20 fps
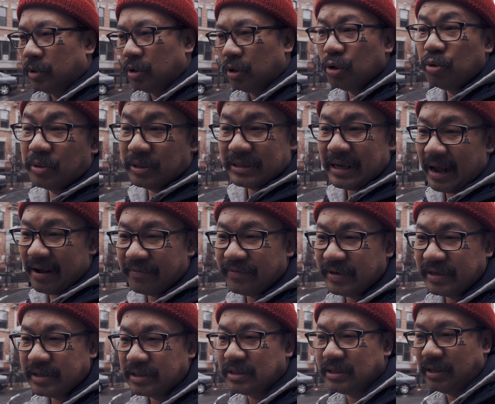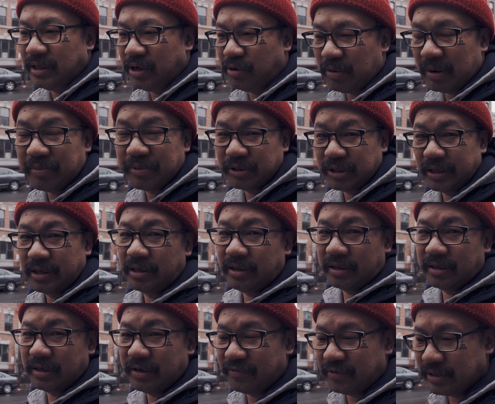who was obviously representing
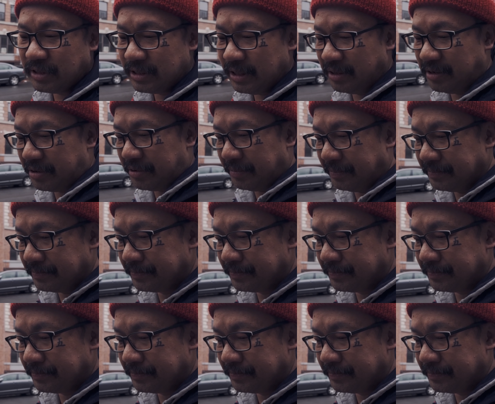a different seller.